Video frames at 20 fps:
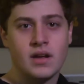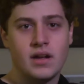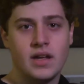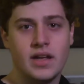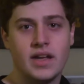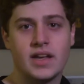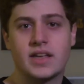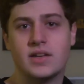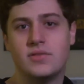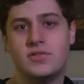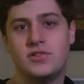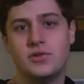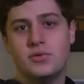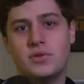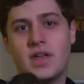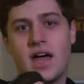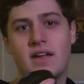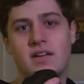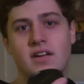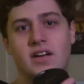It gives you
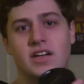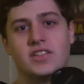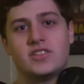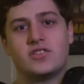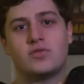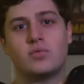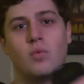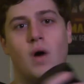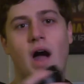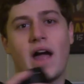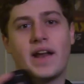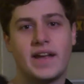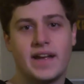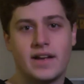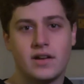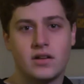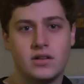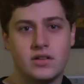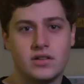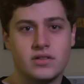that nice wide
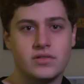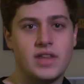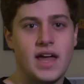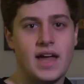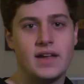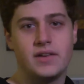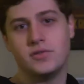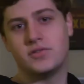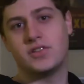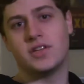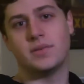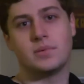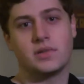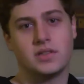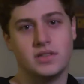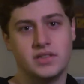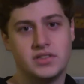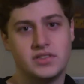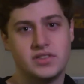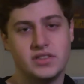angle that you
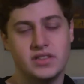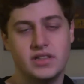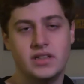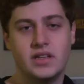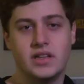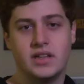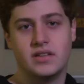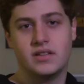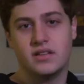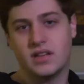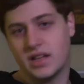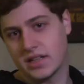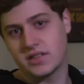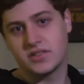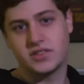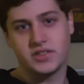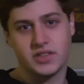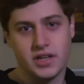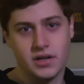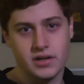typically see in like
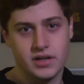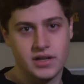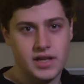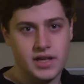security